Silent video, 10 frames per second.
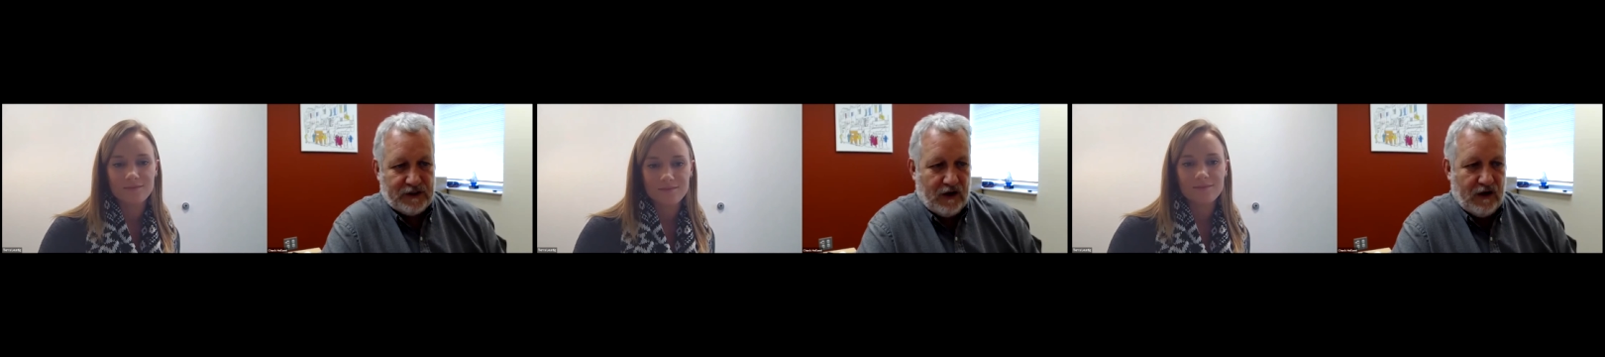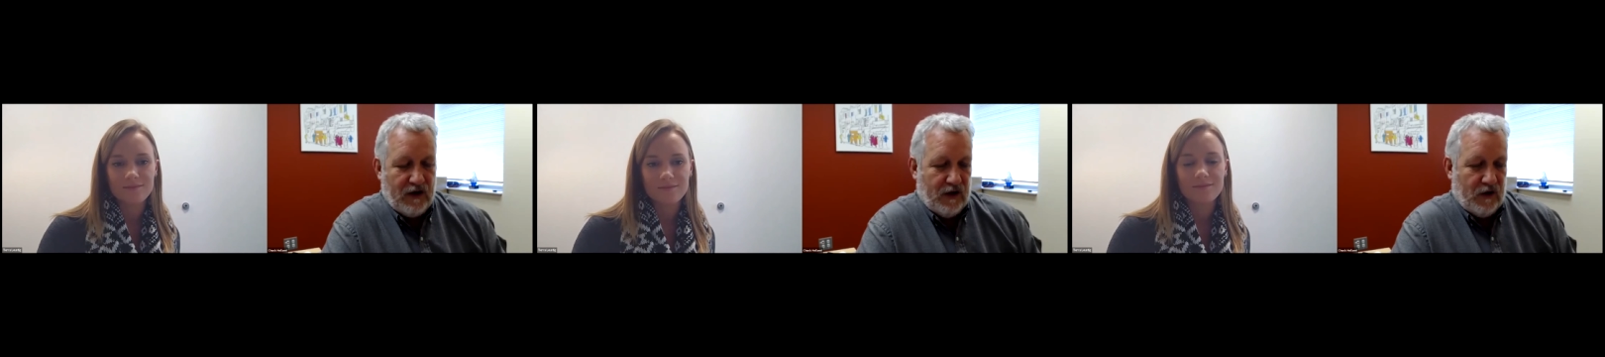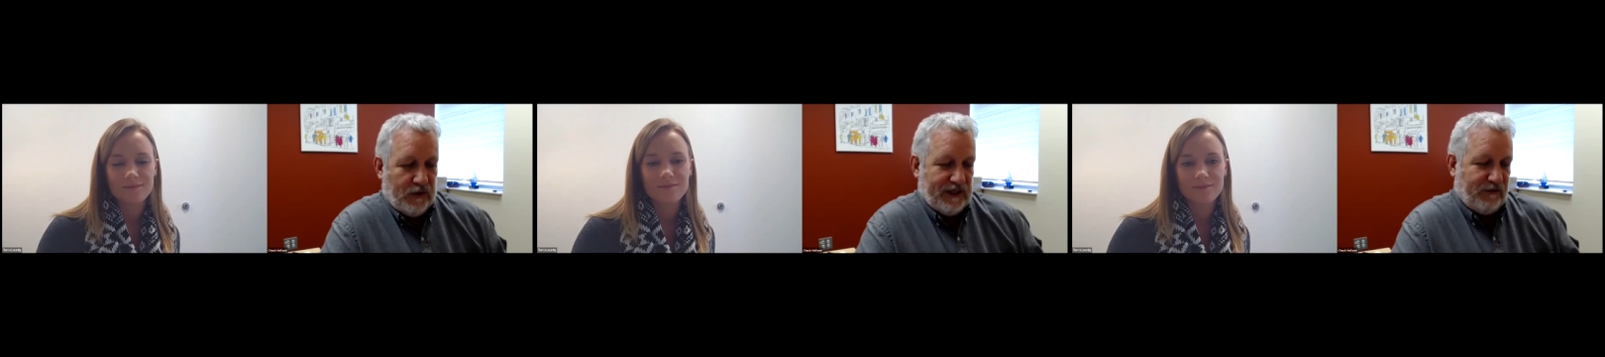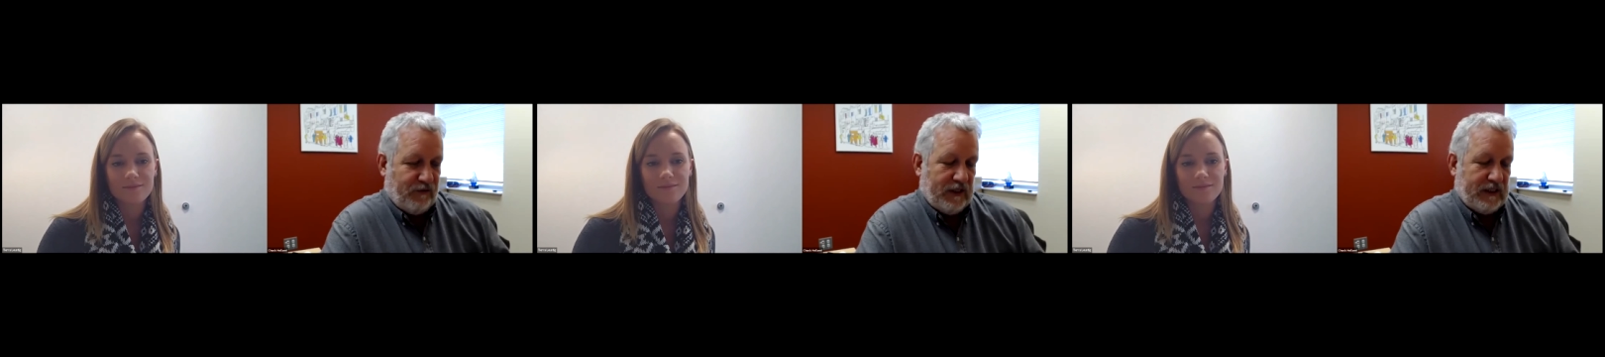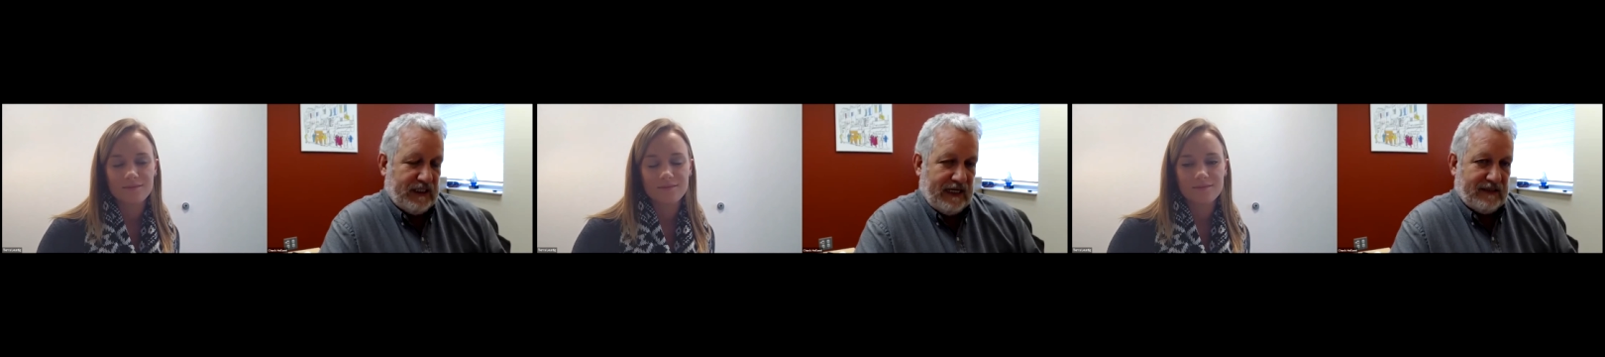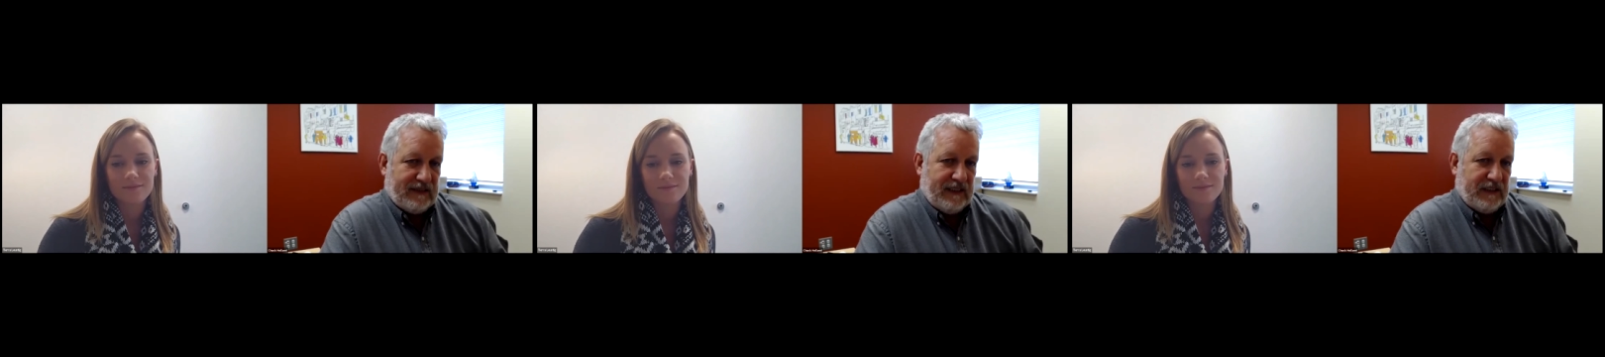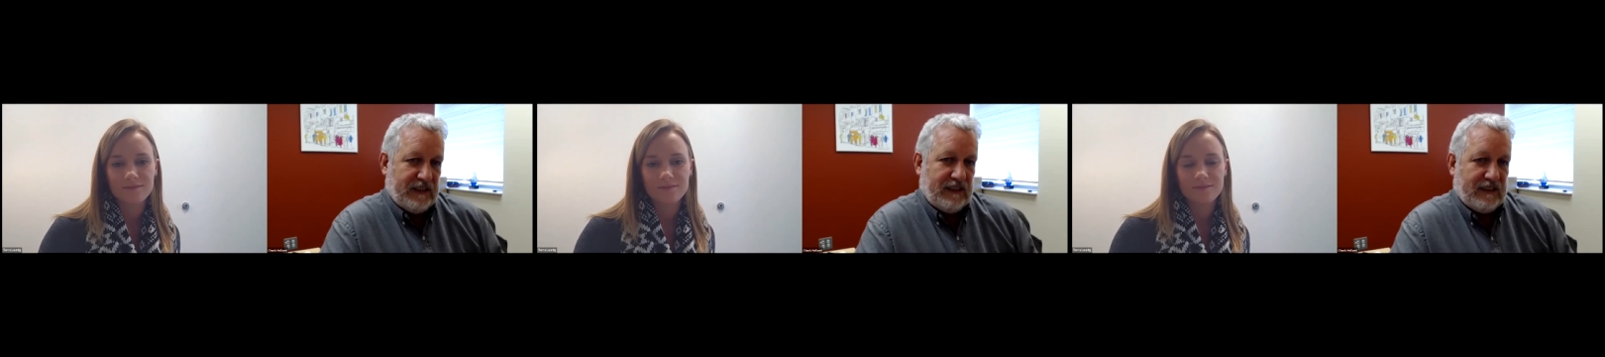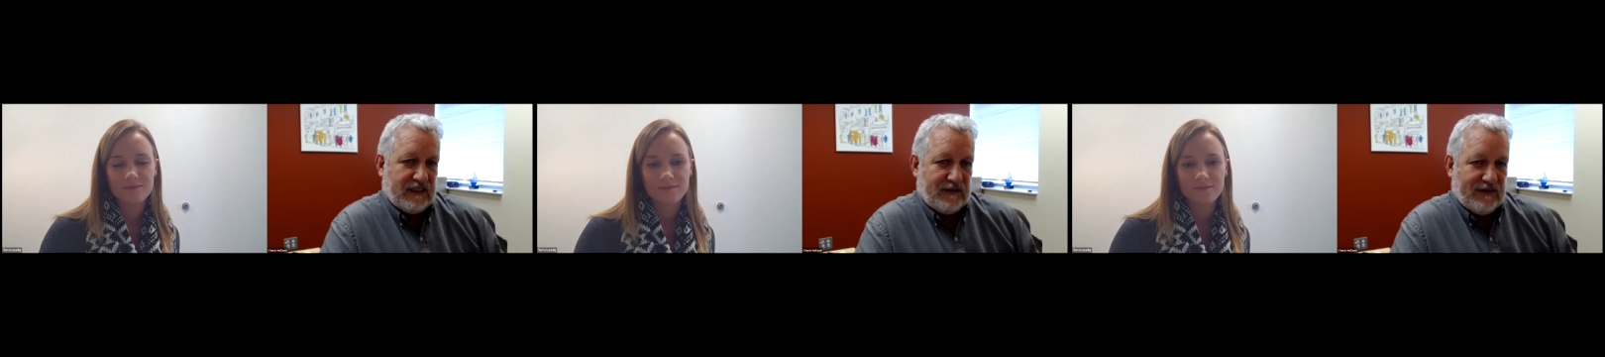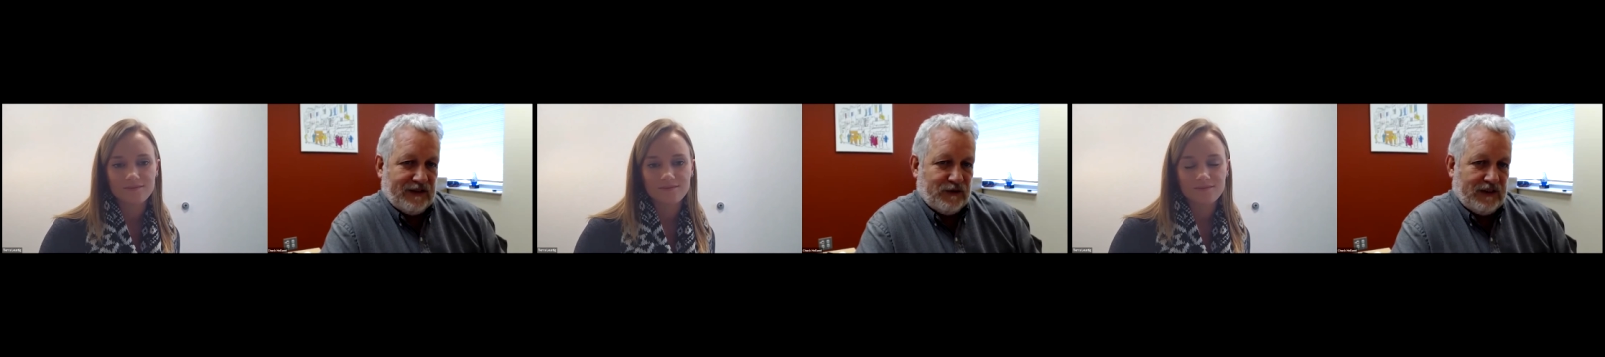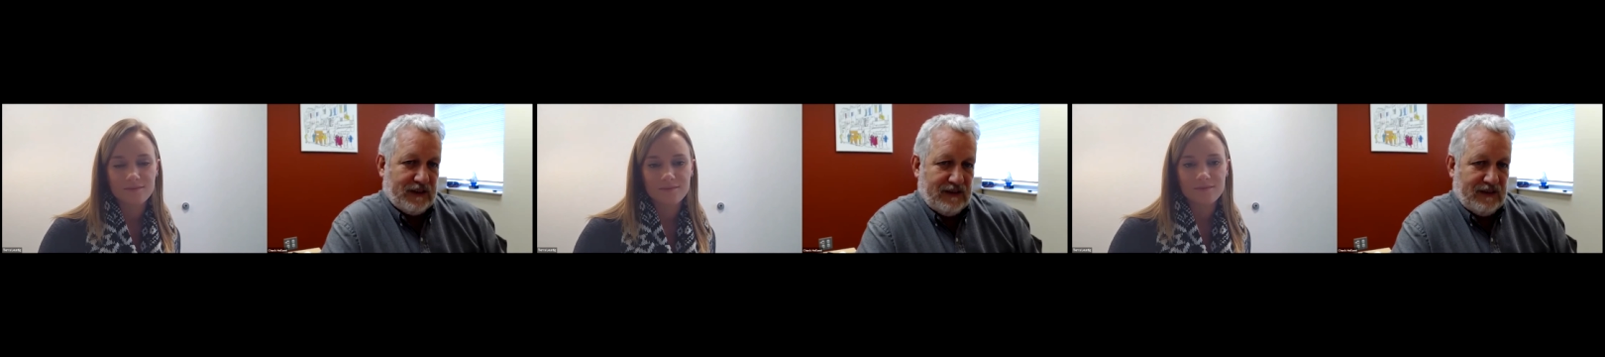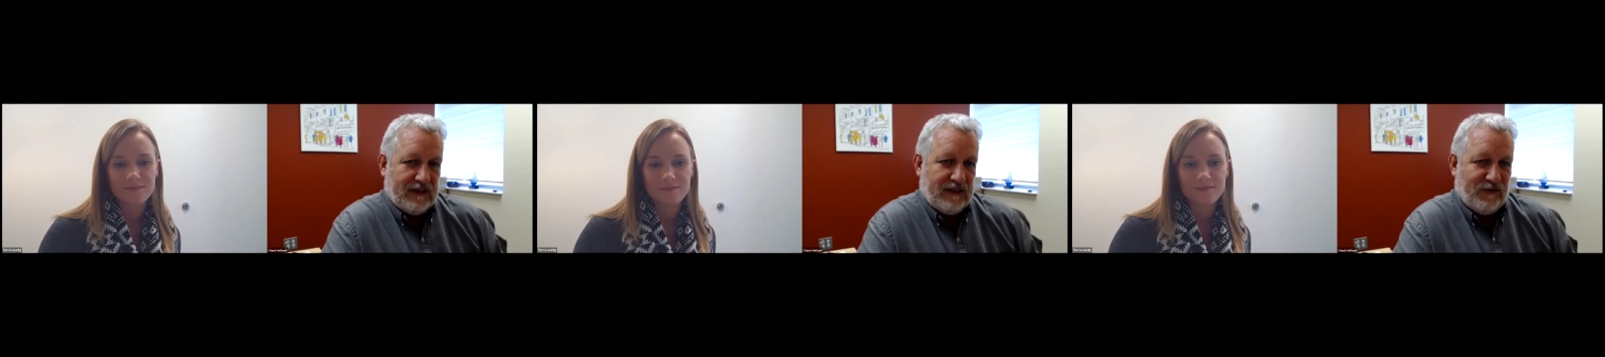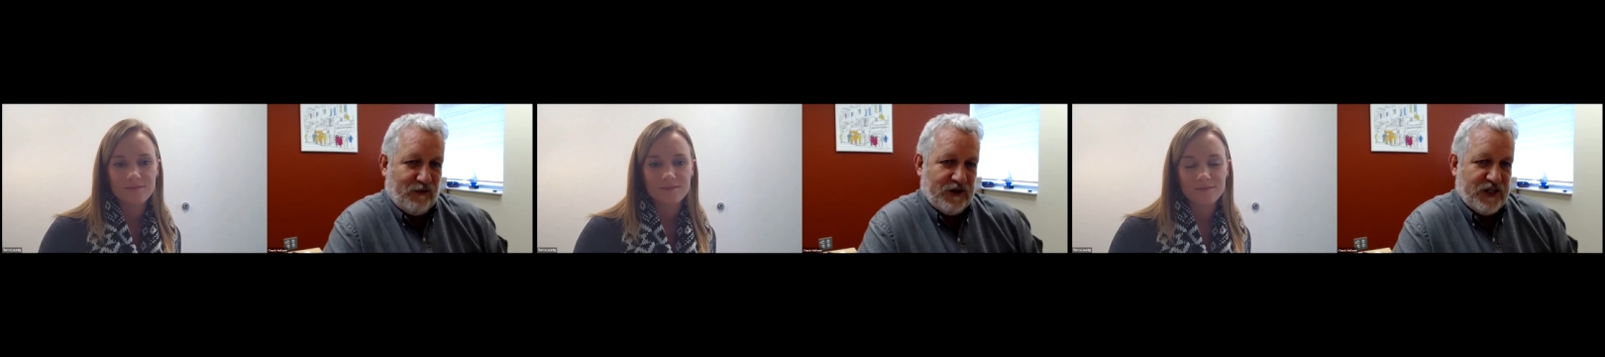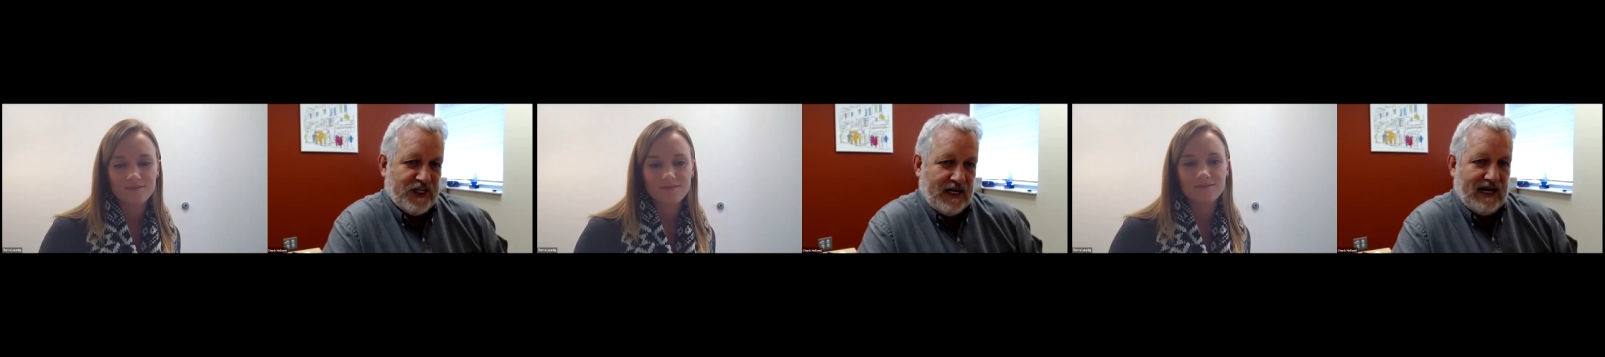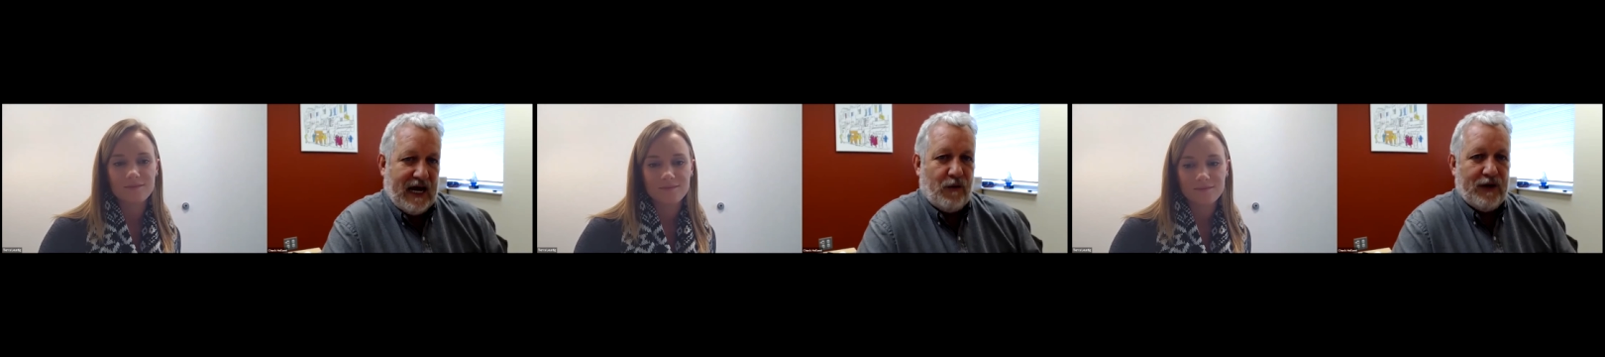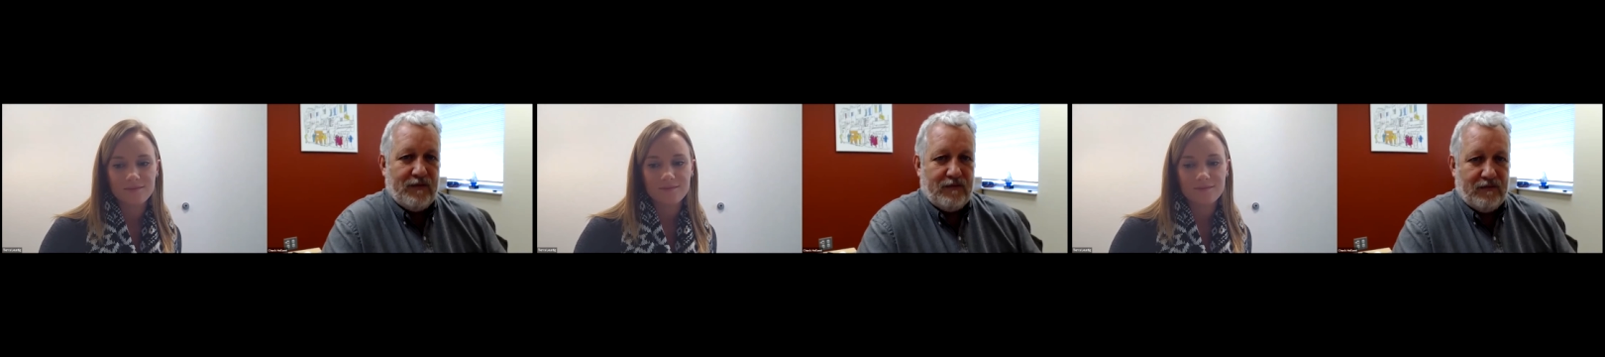Speaker 1: So we differentiate teaching, and sometimes we just need to differentiate how we